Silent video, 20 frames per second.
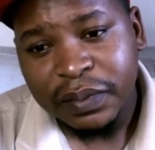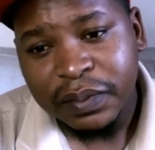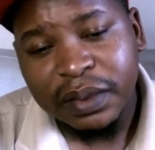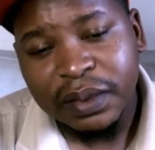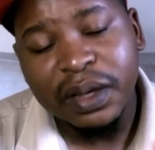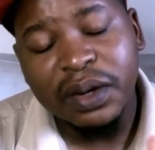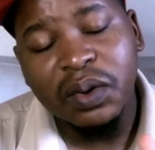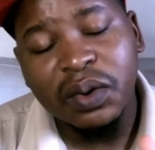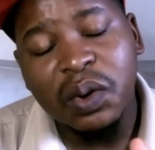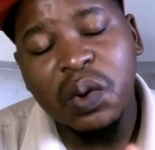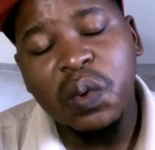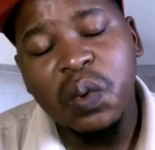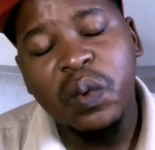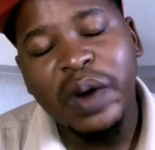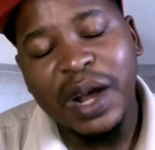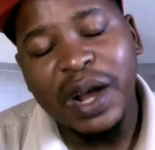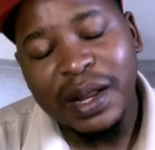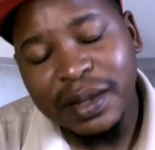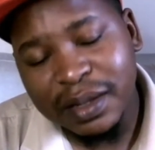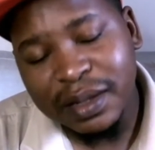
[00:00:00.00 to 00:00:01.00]
They don't
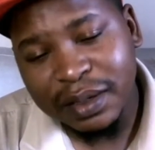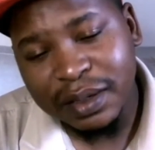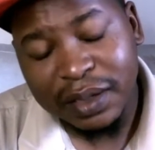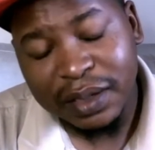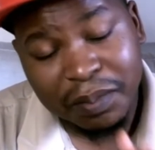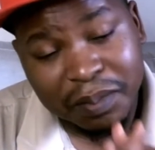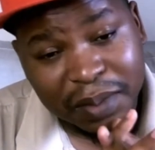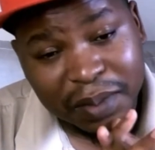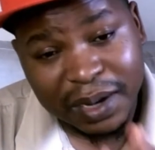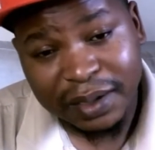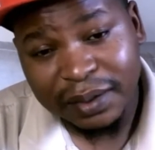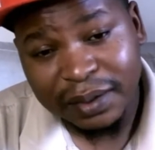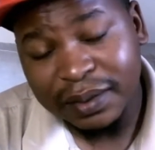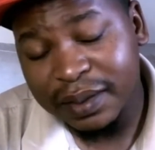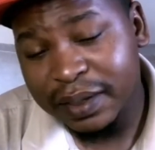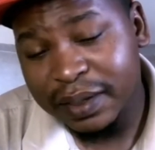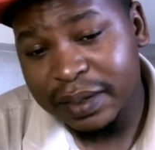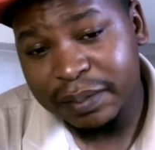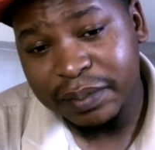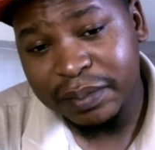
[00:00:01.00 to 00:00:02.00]
want us amongst
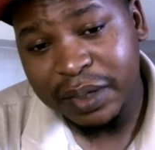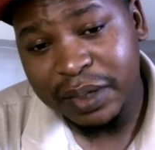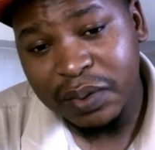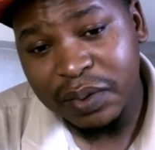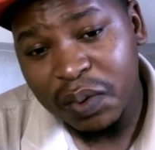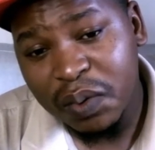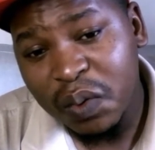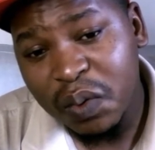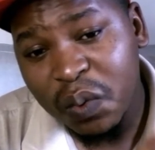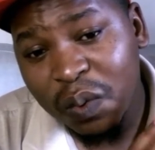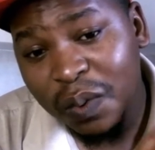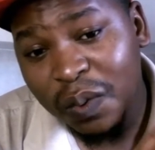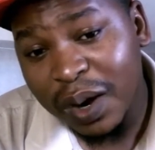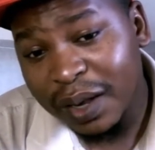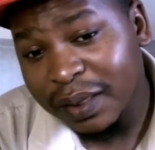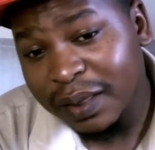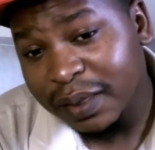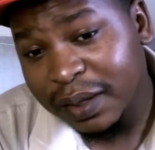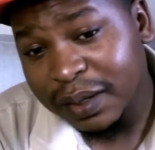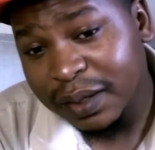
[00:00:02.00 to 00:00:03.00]
them. They don't
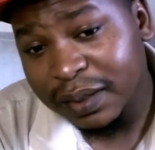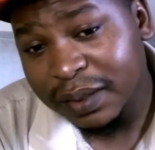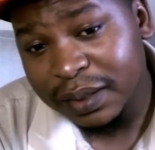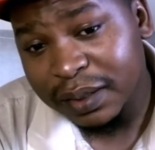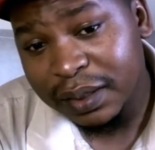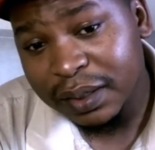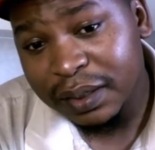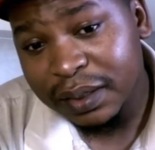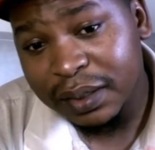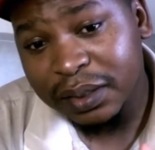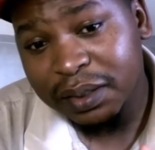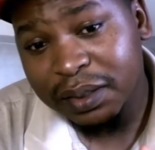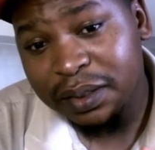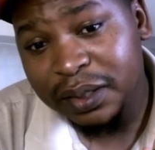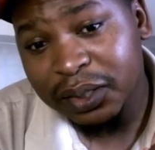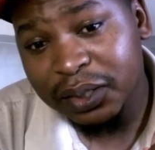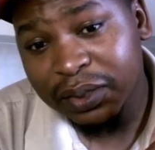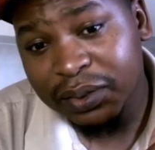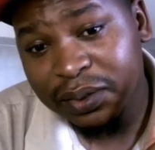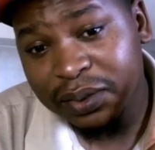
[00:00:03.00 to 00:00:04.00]
want us in this
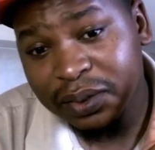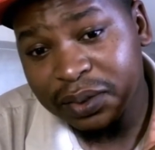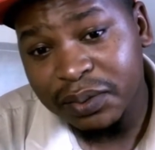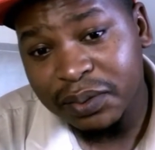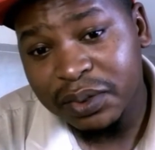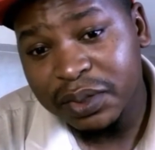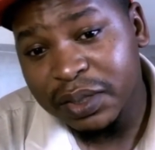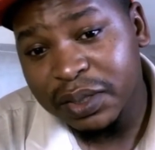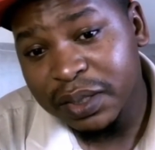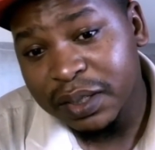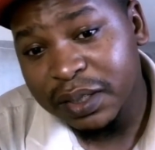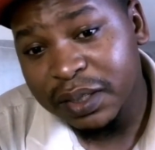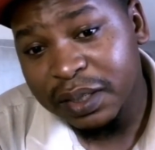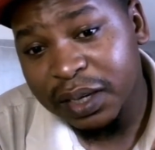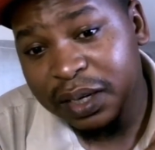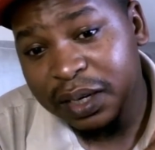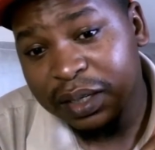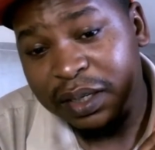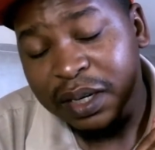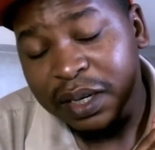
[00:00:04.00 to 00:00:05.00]
institution that
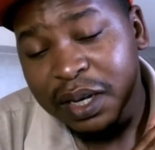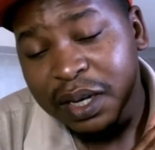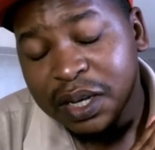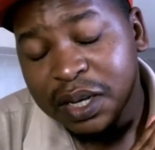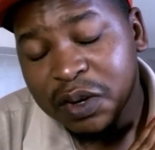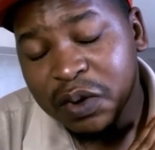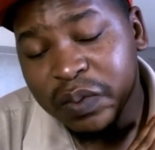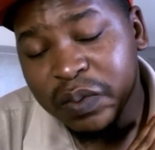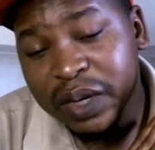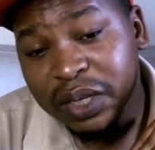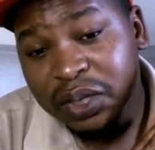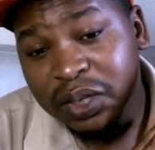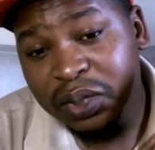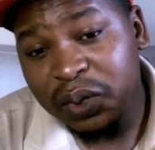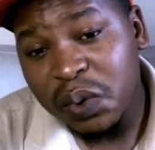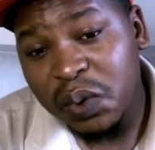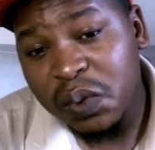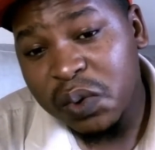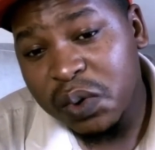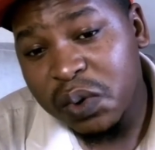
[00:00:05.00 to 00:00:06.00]
were
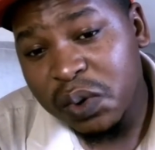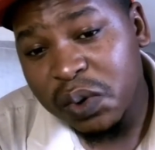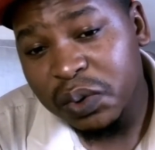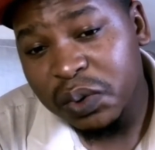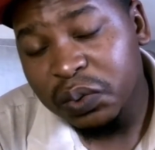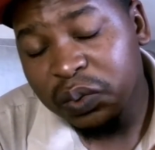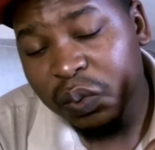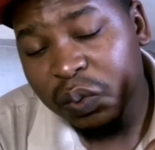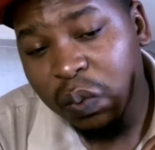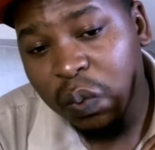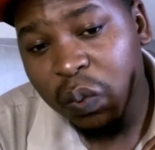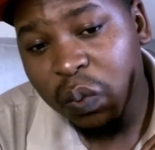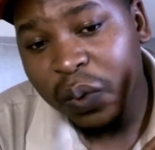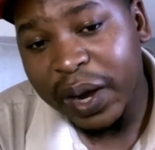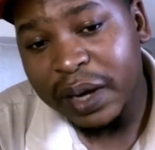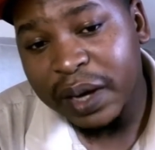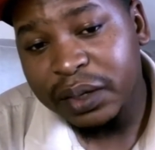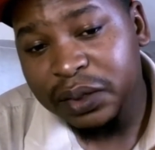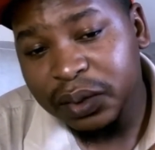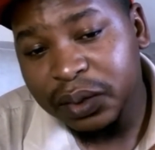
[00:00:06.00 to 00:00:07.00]
so-called
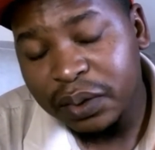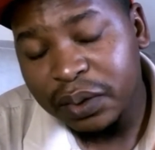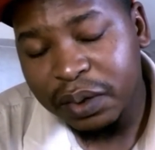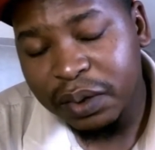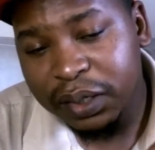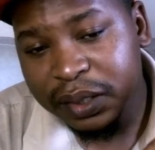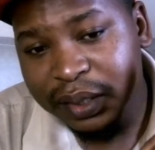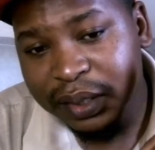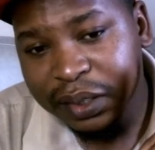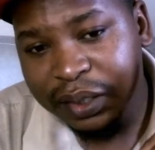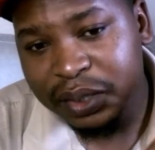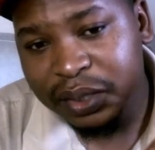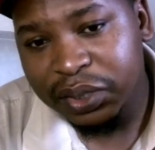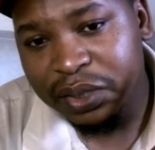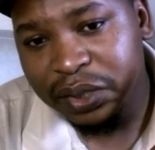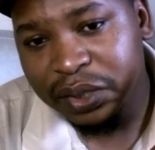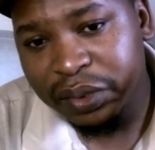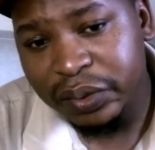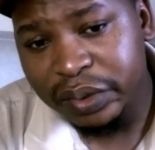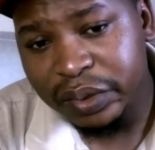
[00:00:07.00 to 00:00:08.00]
white-only
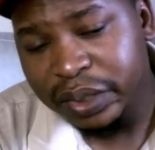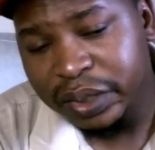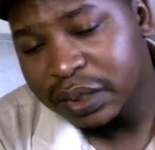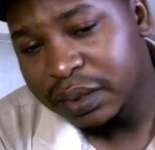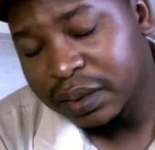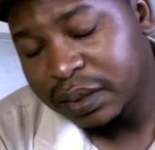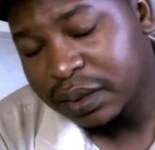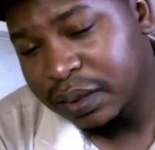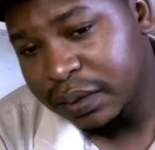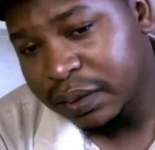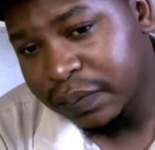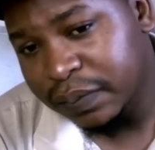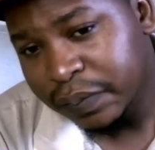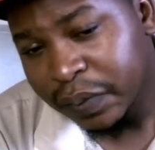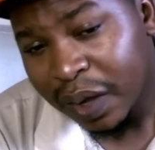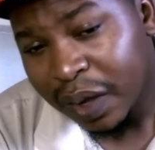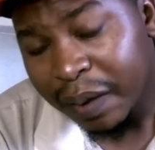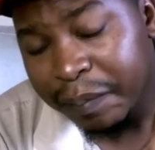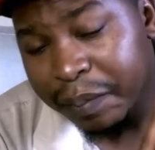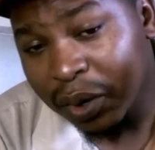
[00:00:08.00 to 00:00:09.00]
institutions.
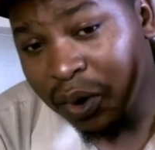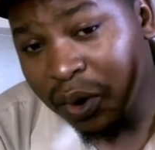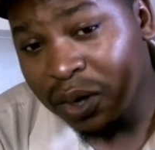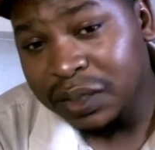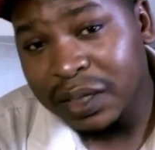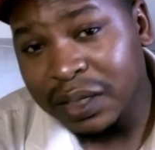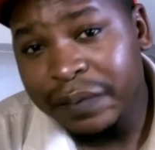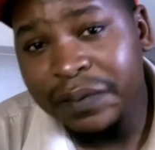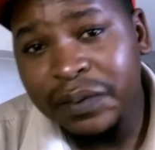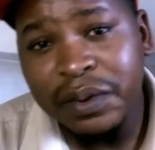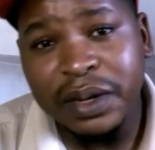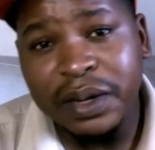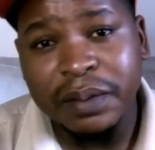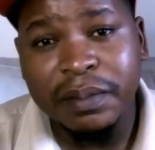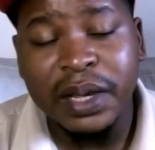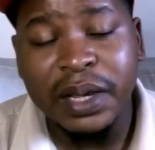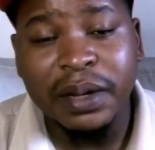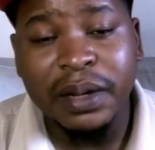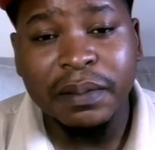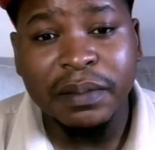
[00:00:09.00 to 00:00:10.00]
Because if you
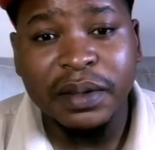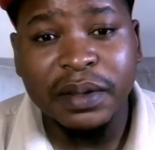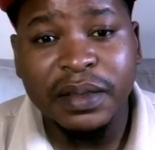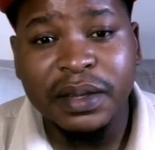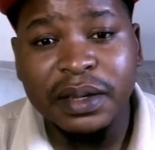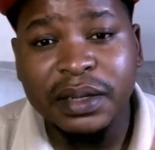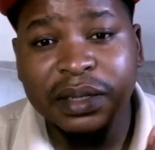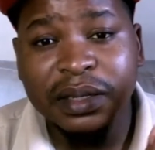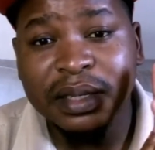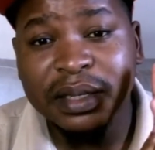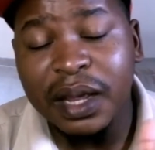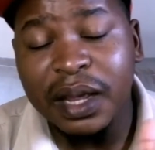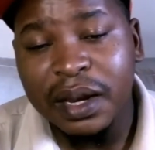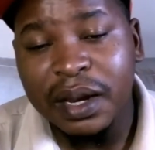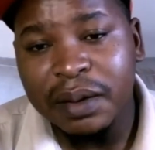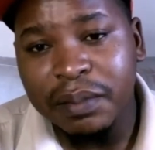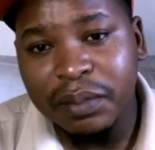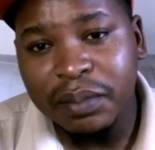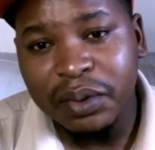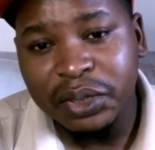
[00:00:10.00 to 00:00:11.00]
remember that
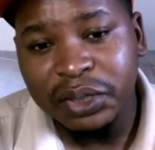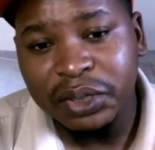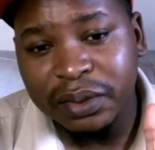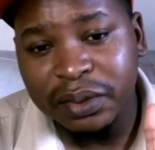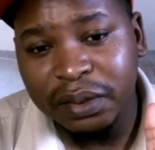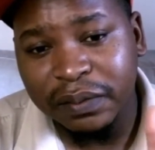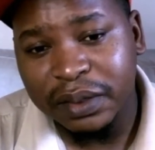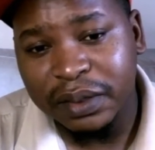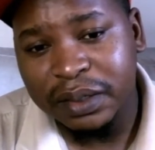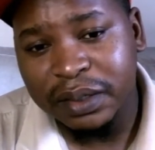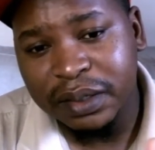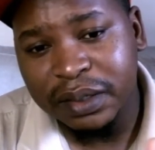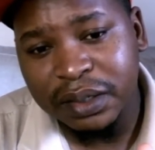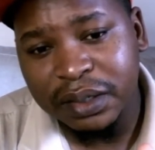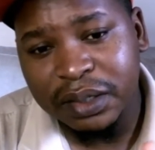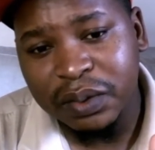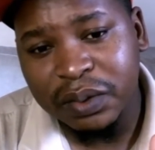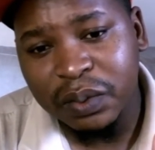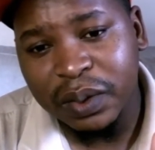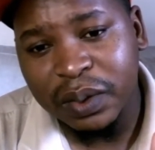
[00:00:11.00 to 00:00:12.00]
Stellenbosch
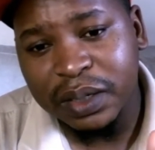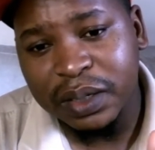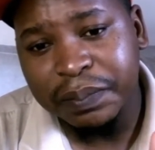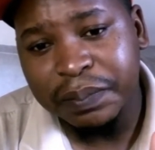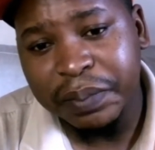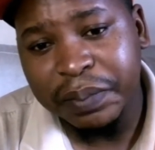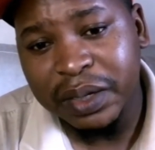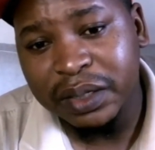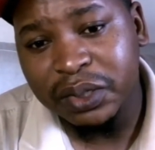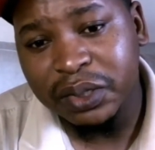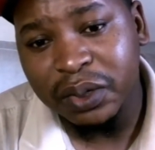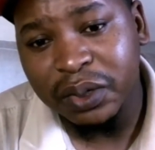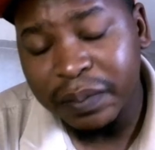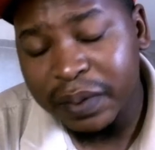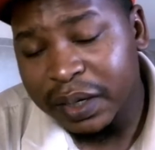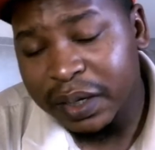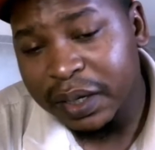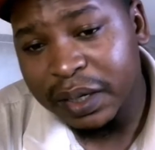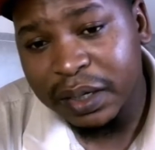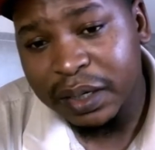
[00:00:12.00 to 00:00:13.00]
University was
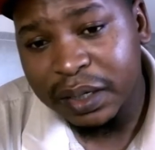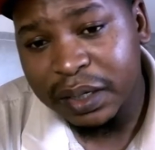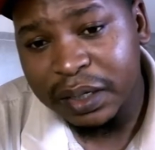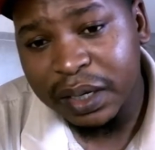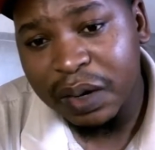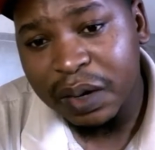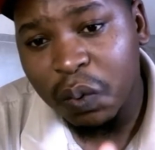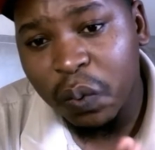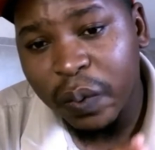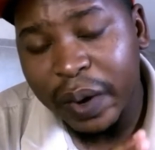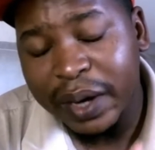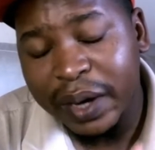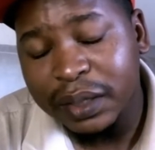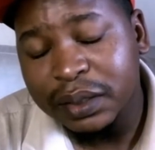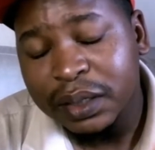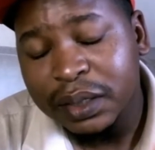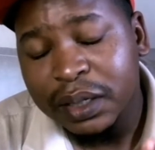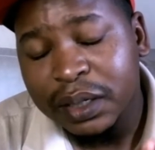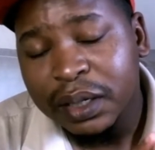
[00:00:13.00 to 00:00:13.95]
predominantly a white